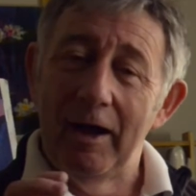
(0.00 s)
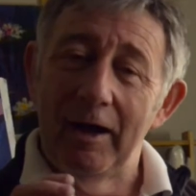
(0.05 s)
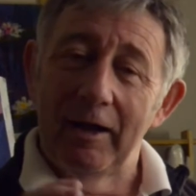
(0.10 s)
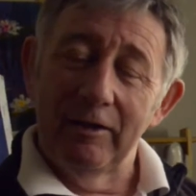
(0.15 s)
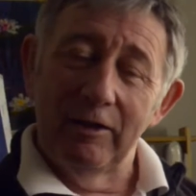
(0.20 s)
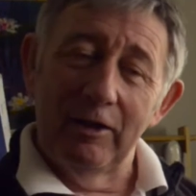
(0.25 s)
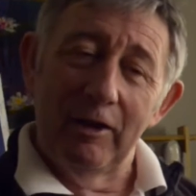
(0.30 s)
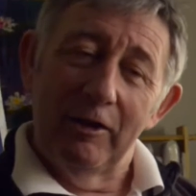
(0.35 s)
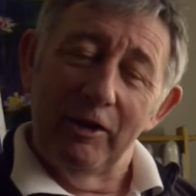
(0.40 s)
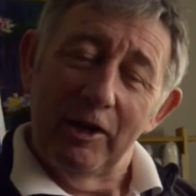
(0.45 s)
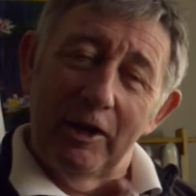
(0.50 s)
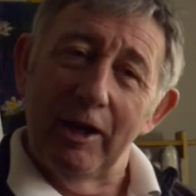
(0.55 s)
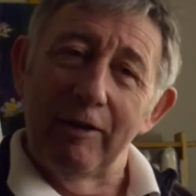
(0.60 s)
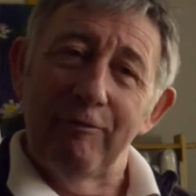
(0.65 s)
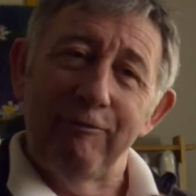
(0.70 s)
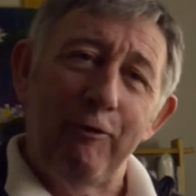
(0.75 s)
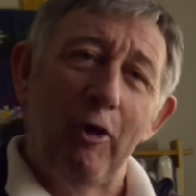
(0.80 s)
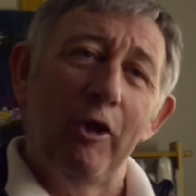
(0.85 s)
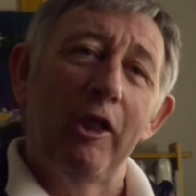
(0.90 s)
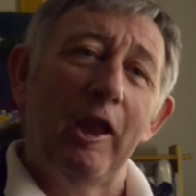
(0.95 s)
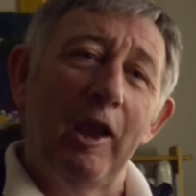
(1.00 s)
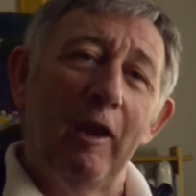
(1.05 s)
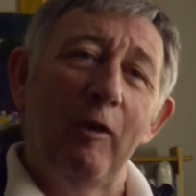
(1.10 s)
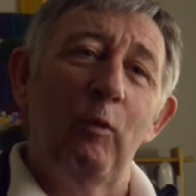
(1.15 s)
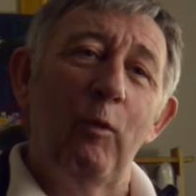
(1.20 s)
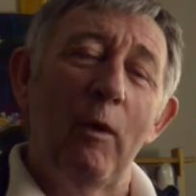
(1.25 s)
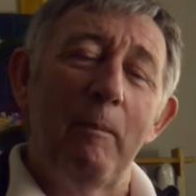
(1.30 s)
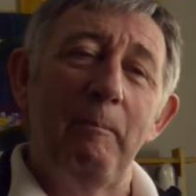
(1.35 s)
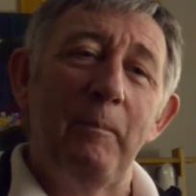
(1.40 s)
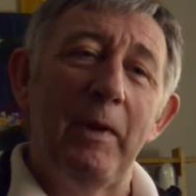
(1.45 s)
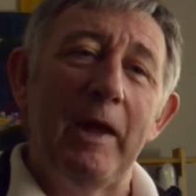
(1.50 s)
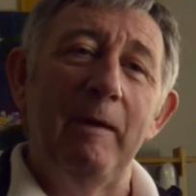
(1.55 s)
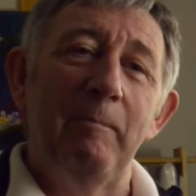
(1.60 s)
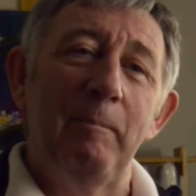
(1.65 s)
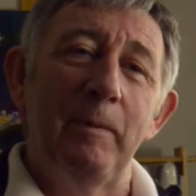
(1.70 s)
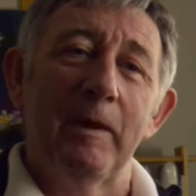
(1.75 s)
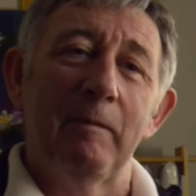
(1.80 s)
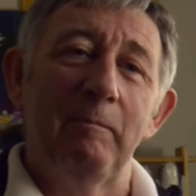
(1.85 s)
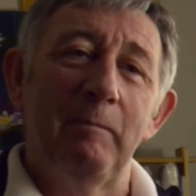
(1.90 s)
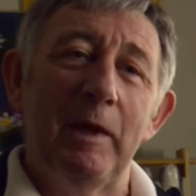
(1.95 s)
you could fall in love with
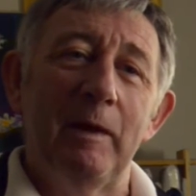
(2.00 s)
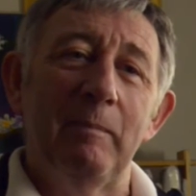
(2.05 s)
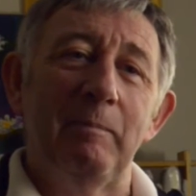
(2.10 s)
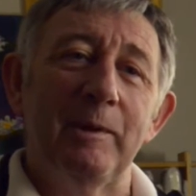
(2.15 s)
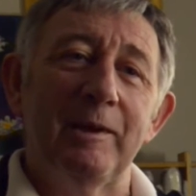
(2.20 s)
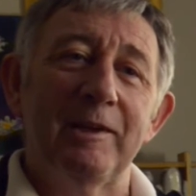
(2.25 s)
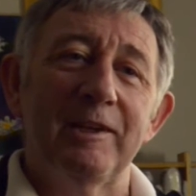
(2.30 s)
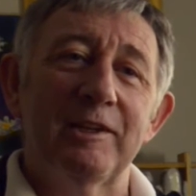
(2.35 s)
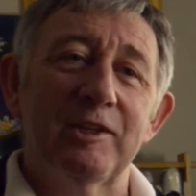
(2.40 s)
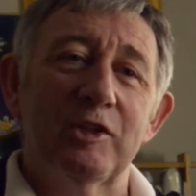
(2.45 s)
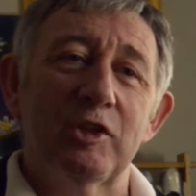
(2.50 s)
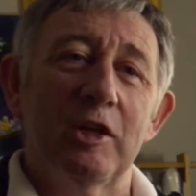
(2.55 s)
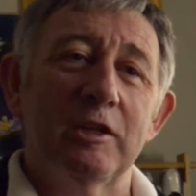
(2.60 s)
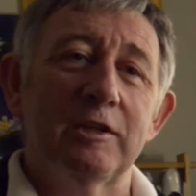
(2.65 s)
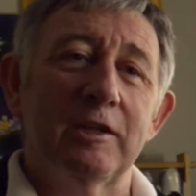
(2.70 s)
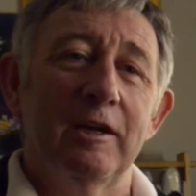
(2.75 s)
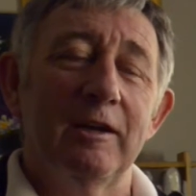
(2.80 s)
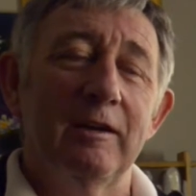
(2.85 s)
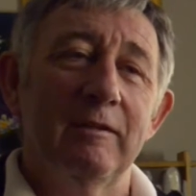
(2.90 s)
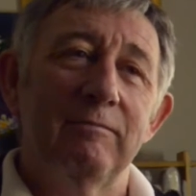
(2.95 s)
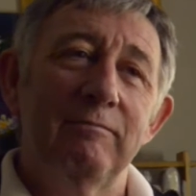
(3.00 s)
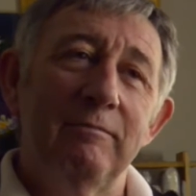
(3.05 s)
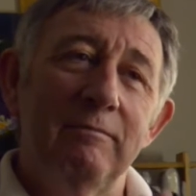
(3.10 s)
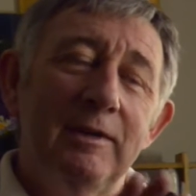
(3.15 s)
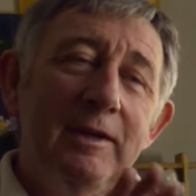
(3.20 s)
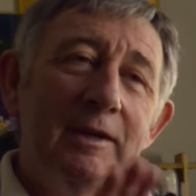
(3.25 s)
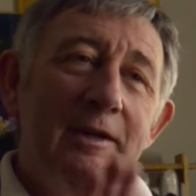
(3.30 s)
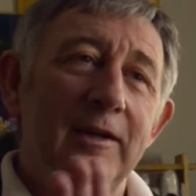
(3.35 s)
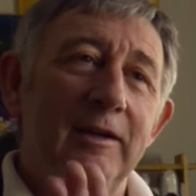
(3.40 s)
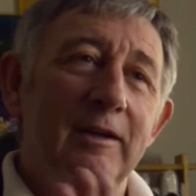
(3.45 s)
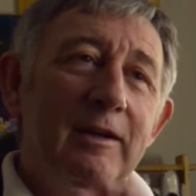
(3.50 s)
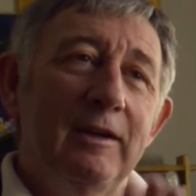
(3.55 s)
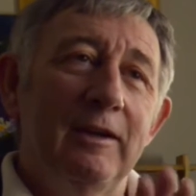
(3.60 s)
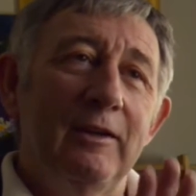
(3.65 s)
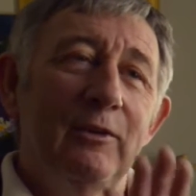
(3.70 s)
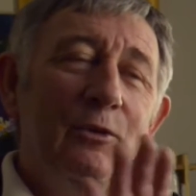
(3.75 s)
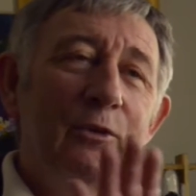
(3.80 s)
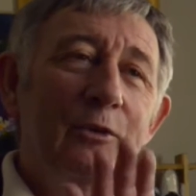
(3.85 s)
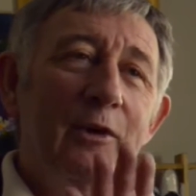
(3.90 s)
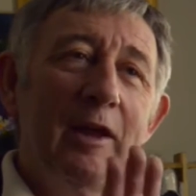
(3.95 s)
paper. Paper is such a,
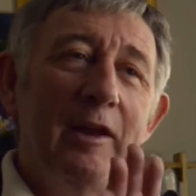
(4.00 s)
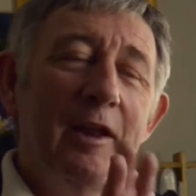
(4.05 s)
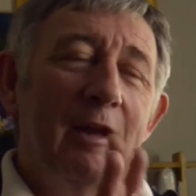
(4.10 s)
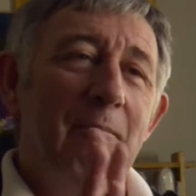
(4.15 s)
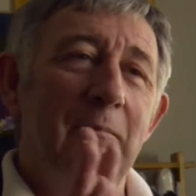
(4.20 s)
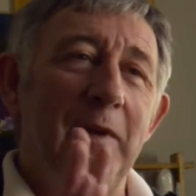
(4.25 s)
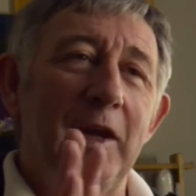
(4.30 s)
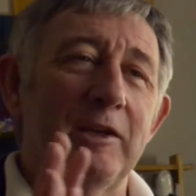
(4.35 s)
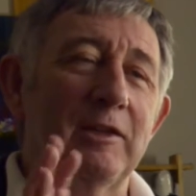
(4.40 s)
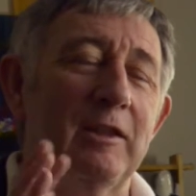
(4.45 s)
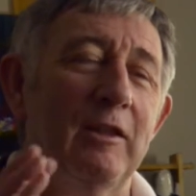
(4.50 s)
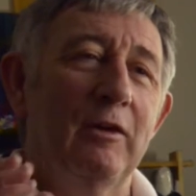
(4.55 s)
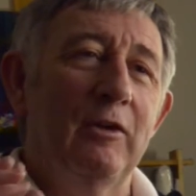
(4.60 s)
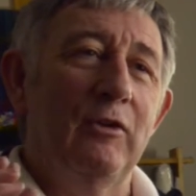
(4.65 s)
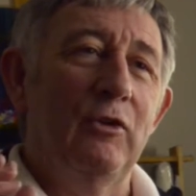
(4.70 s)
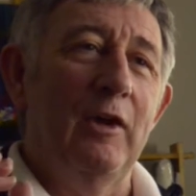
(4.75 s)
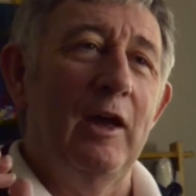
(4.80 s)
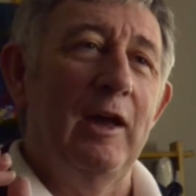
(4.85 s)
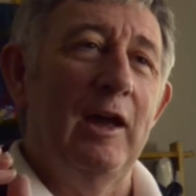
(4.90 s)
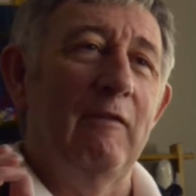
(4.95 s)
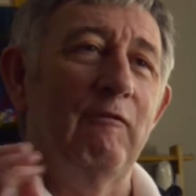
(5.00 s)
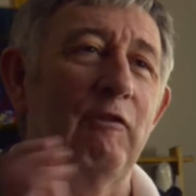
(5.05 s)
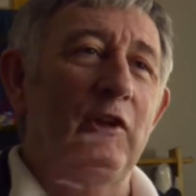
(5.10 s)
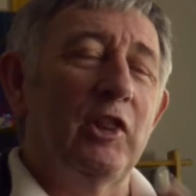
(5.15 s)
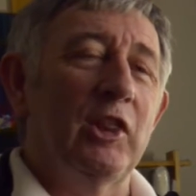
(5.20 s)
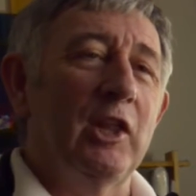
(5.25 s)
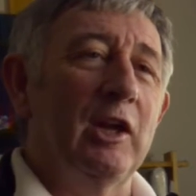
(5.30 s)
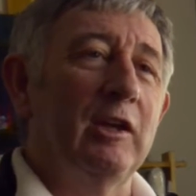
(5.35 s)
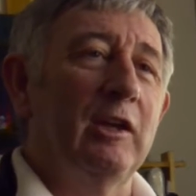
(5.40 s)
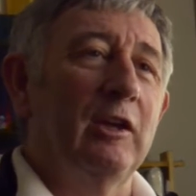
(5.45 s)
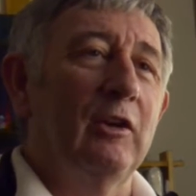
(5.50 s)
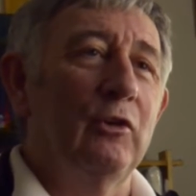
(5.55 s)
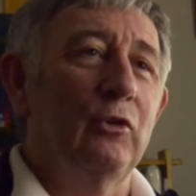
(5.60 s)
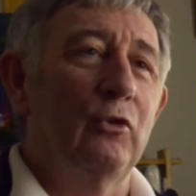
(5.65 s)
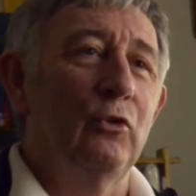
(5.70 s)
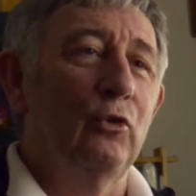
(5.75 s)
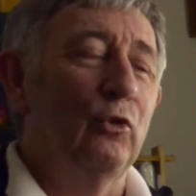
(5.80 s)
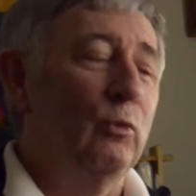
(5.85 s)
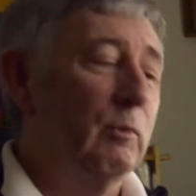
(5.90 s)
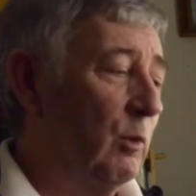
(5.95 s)
and it makes everything you
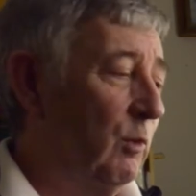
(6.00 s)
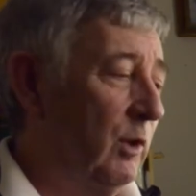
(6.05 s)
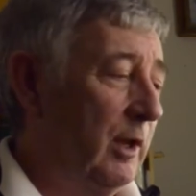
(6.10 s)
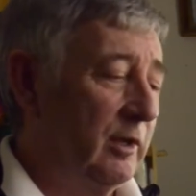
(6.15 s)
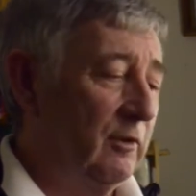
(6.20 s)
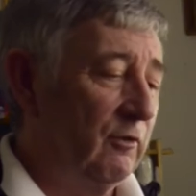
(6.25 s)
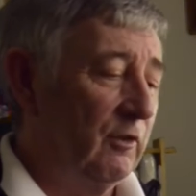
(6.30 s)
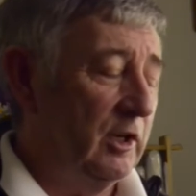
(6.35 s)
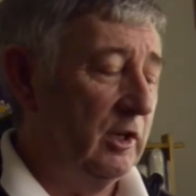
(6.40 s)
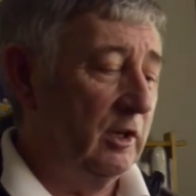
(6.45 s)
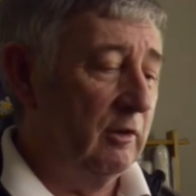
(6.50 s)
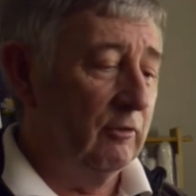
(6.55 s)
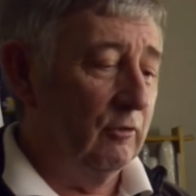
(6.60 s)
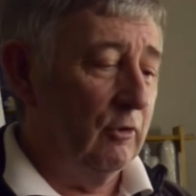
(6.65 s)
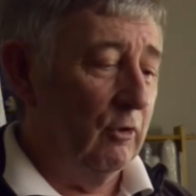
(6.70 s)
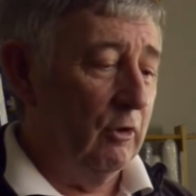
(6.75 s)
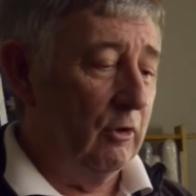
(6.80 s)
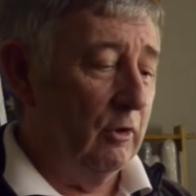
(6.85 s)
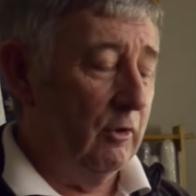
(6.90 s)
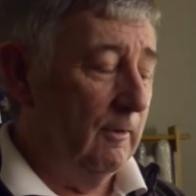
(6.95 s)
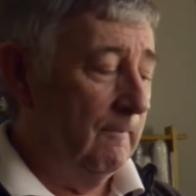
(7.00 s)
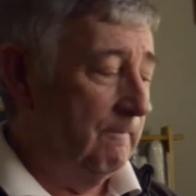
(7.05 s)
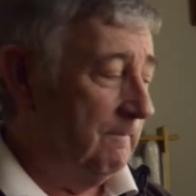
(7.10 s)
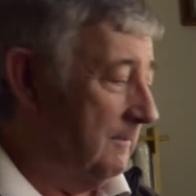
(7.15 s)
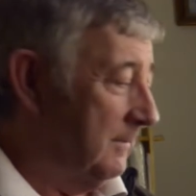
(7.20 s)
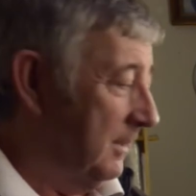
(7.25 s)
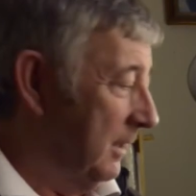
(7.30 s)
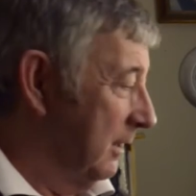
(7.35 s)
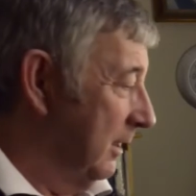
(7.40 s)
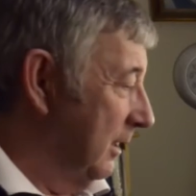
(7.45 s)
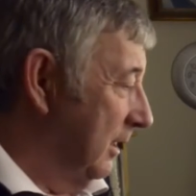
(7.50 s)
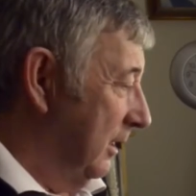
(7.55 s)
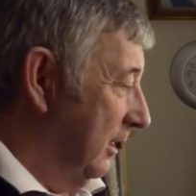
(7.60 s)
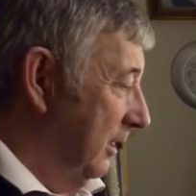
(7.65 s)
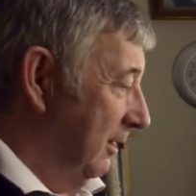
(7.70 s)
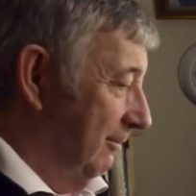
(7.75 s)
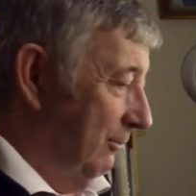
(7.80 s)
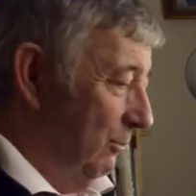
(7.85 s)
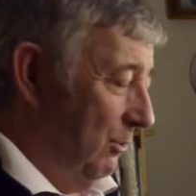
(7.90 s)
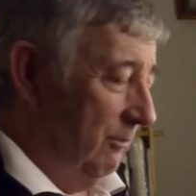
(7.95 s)
do. I mean, let's face it. What
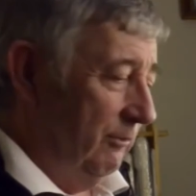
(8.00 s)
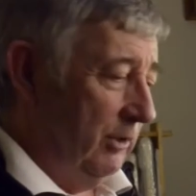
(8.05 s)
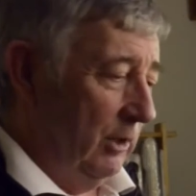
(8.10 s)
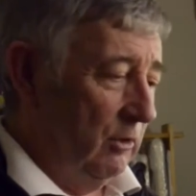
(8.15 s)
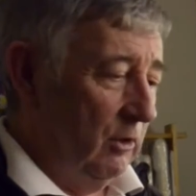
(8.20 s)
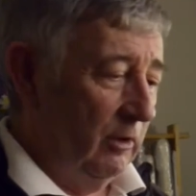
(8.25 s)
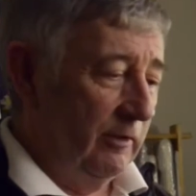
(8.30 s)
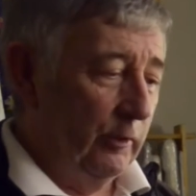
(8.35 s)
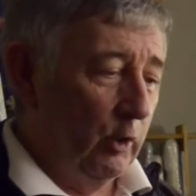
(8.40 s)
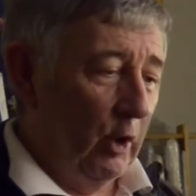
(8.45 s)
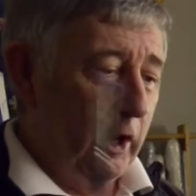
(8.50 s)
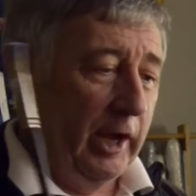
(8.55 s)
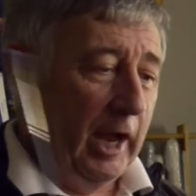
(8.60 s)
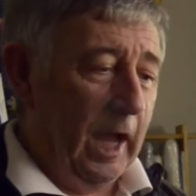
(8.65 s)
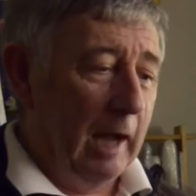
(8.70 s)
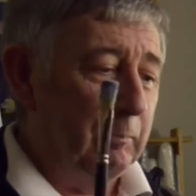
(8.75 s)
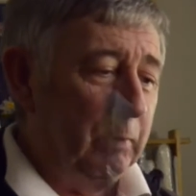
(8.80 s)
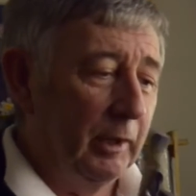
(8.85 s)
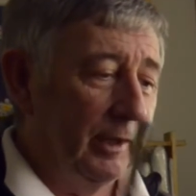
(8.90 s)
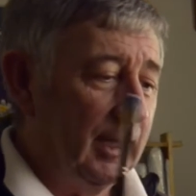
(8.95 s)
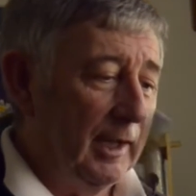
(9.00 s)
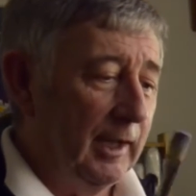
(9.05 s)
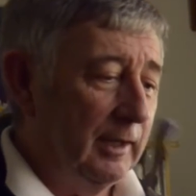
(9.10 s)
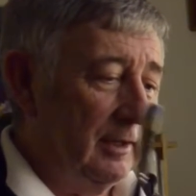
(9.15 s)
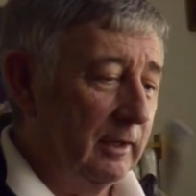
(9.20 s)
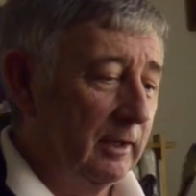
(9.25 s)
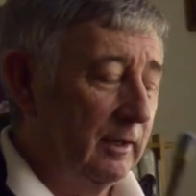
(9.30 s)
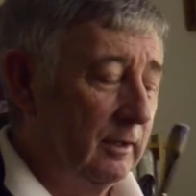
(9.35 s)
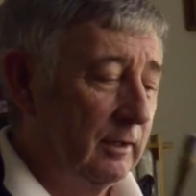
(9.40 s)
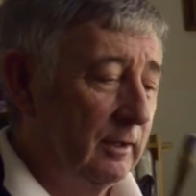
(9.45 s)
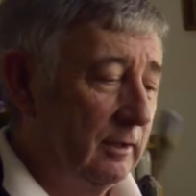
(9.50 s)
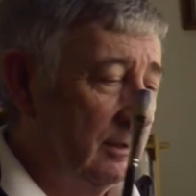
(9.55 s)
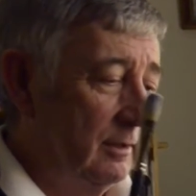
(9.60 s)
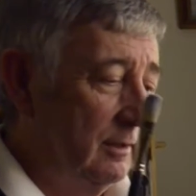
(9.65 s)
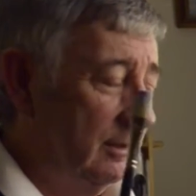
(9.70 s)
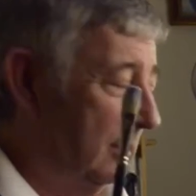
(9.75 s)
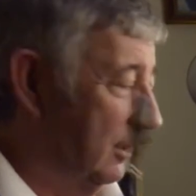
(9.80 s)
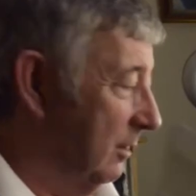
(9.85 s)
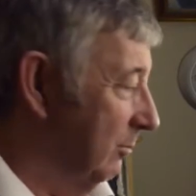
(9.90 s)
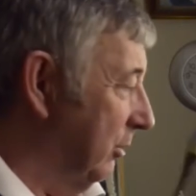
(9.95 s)
have you got? You've got an applicator,
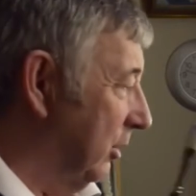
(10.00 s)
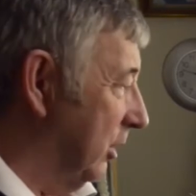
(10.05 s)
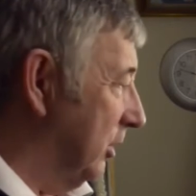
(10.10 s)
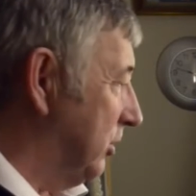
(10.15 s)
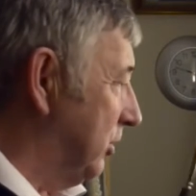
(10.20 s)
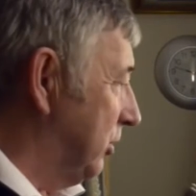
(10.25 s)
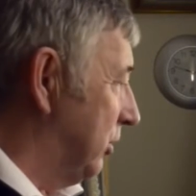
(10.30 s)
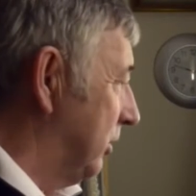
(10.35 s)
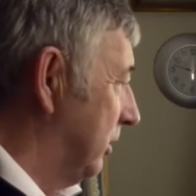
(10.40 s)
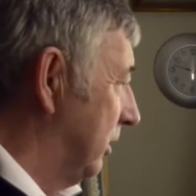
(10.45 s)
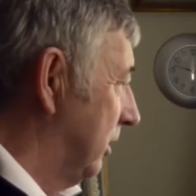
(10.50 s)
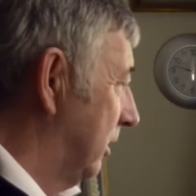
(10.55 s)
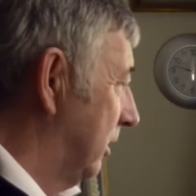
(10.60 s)
your brush,